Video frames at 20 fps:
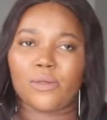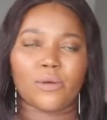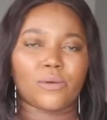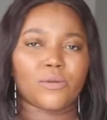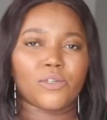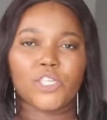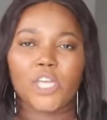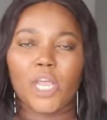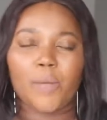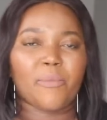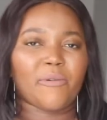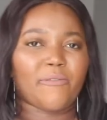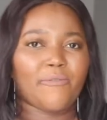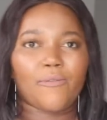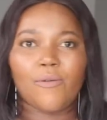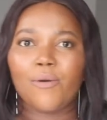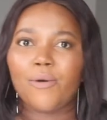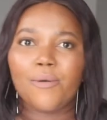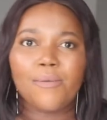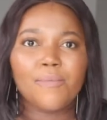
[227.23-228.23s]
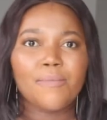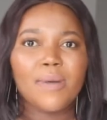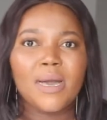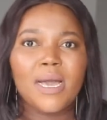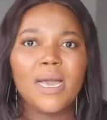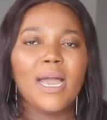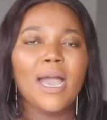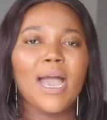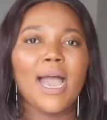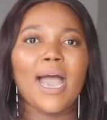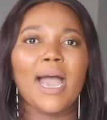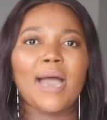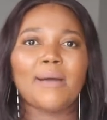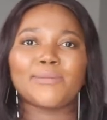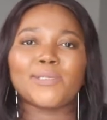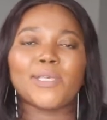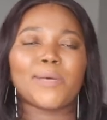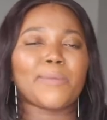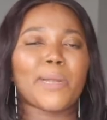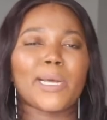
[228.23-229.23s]
shape or form.
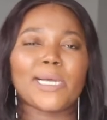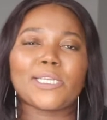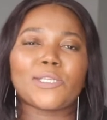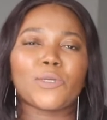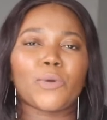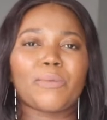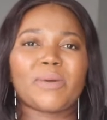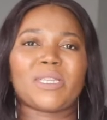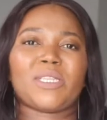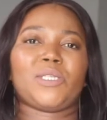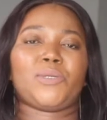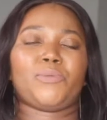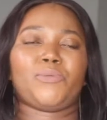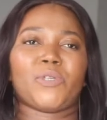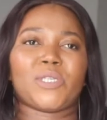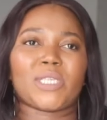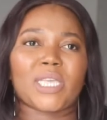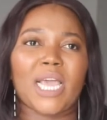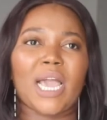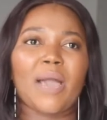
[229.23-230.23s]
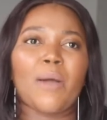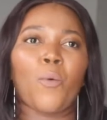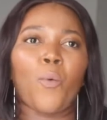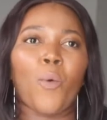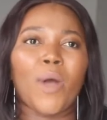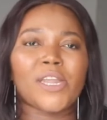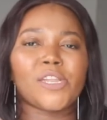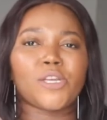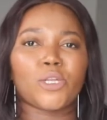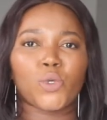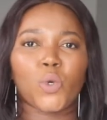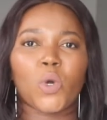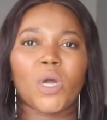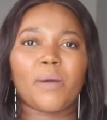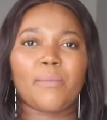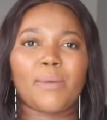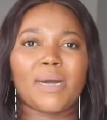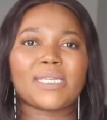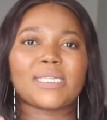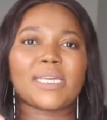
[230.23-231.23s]
So I'm not going to talk about his music. I want to
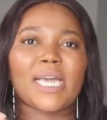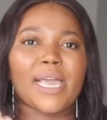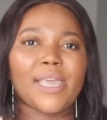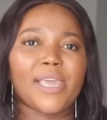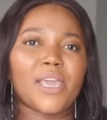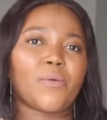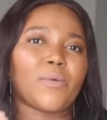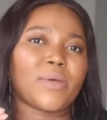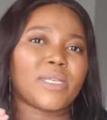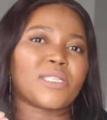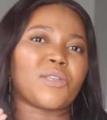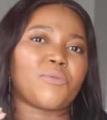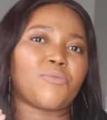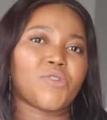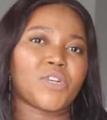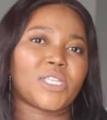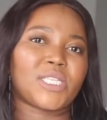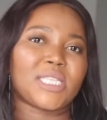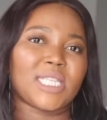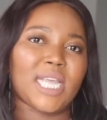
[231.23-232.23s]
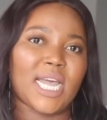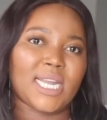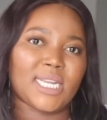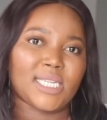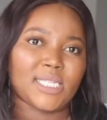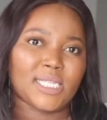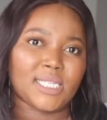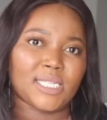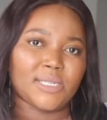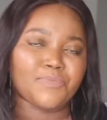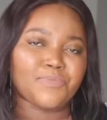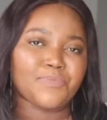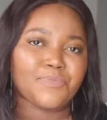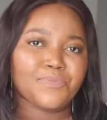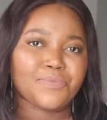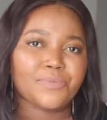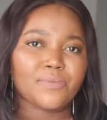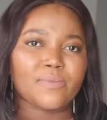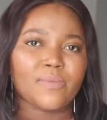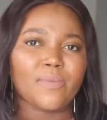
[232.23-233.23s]
talk about Kanye West, the personality.
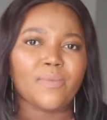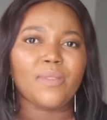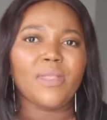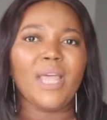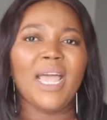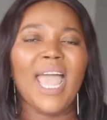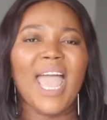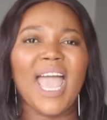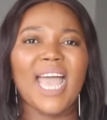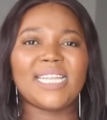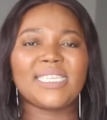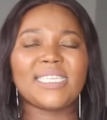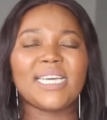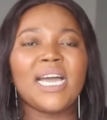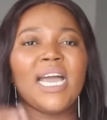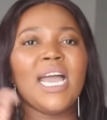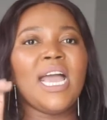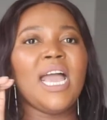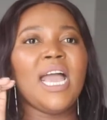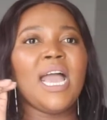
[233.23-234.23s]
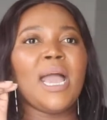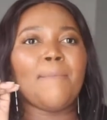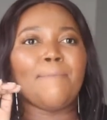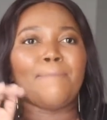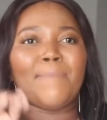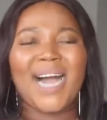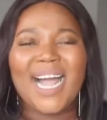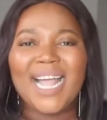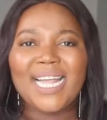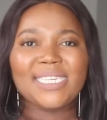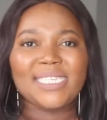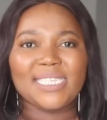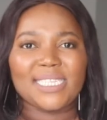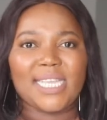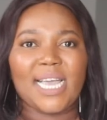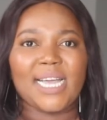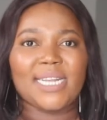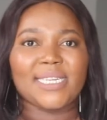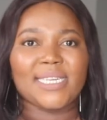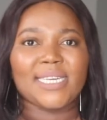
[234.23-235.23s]
And my
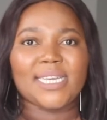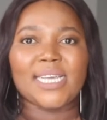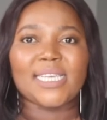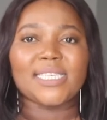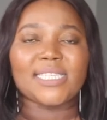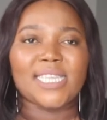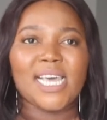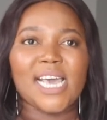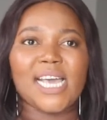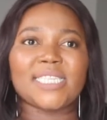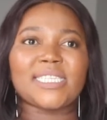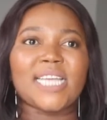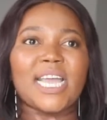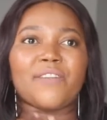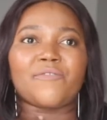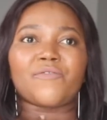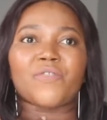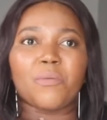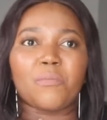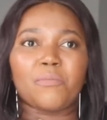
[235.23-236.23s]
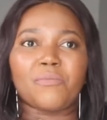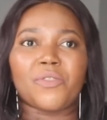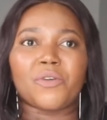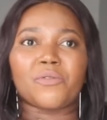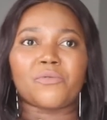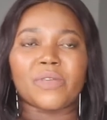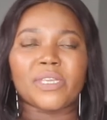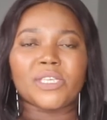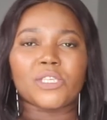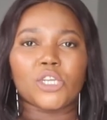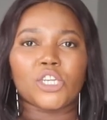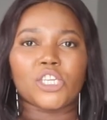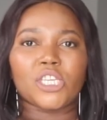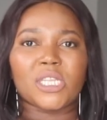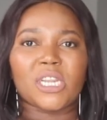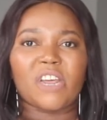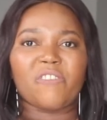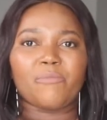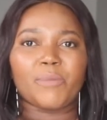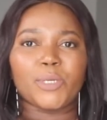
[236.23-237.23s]
understanding is that, and from the research
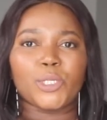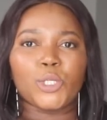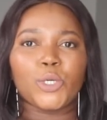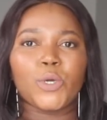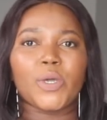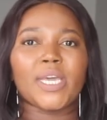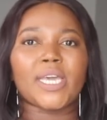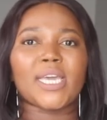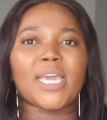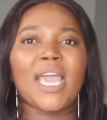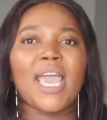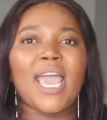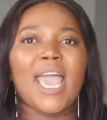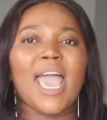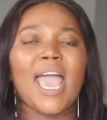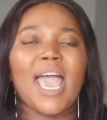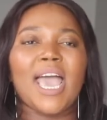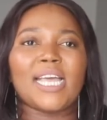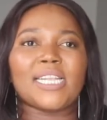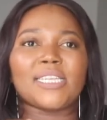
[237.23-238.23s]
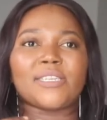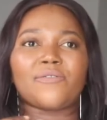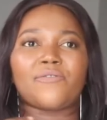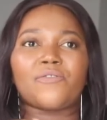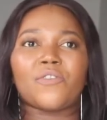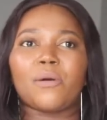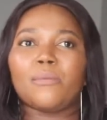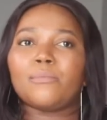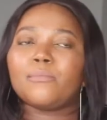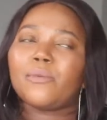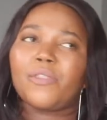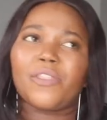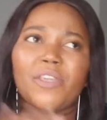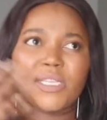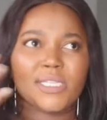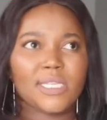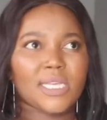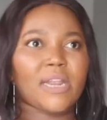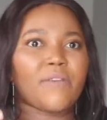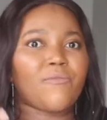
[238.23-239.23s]
that I've been doing, and from
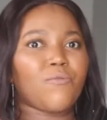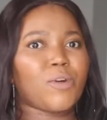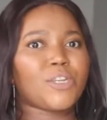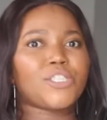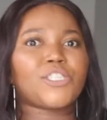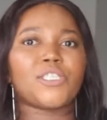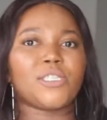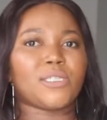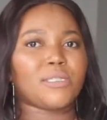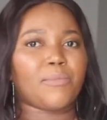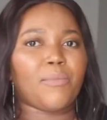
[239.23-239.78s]
things that I've watched in the